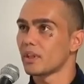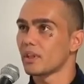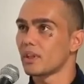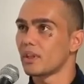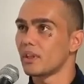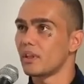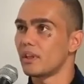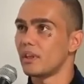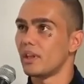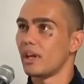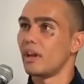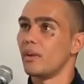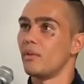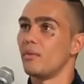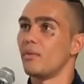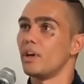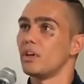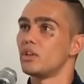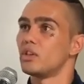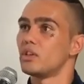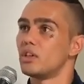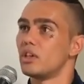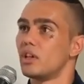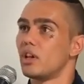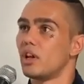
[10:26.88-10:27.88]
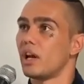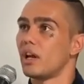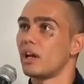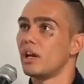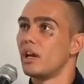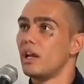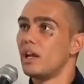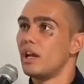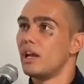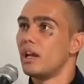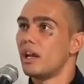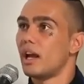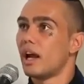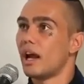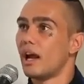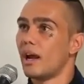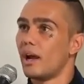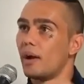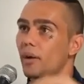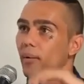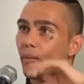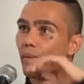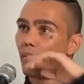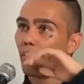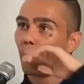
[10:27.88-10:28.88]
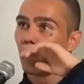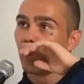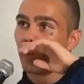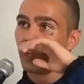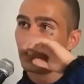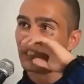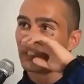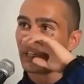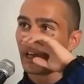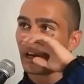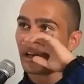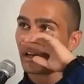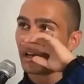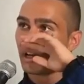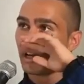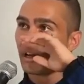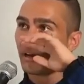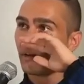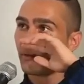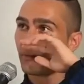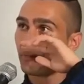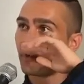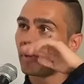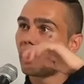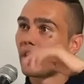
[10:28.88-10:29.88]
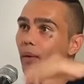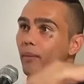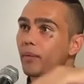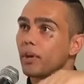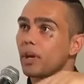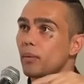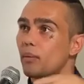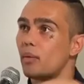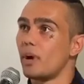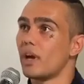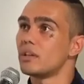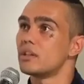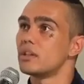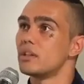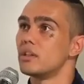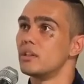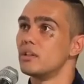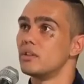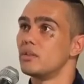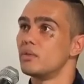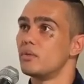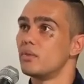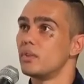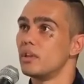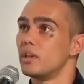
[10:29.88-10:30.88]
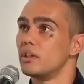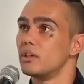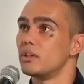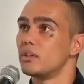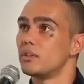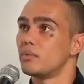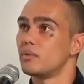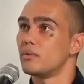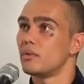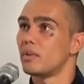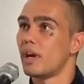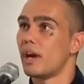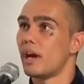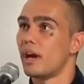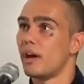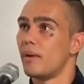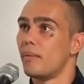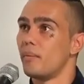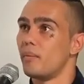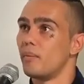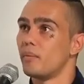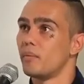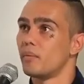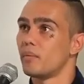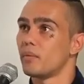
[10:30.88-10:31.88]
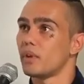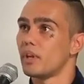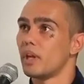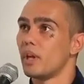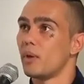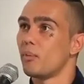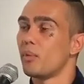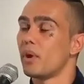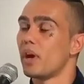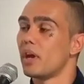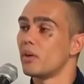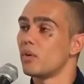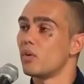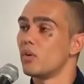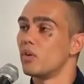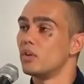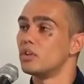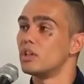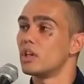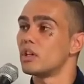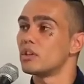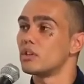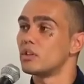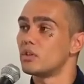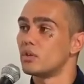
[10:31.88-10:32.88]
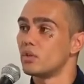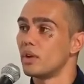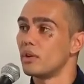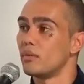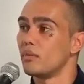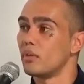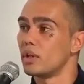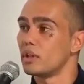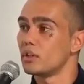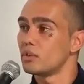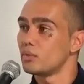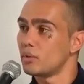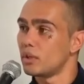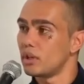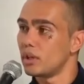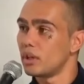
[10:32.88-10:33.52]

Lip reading: then eventually, like, we started becoming ambassadors for this campaign called Justice Reinvestment.